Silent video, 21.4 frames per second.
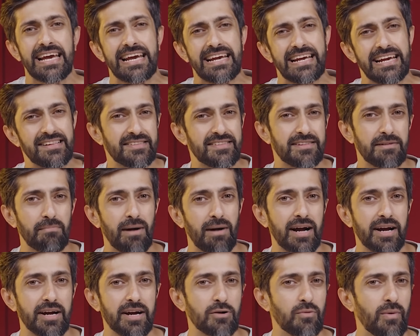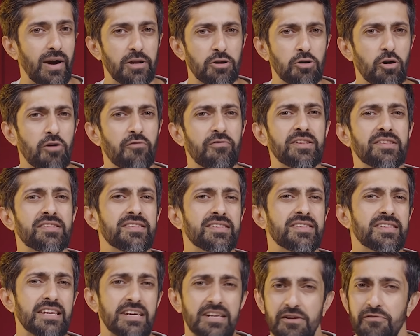against the market value of its
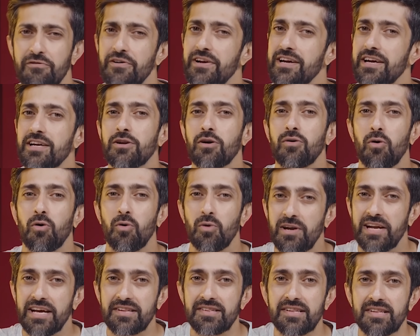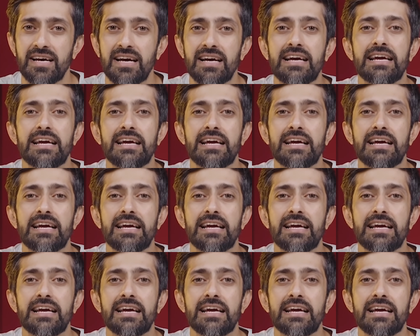significant holdings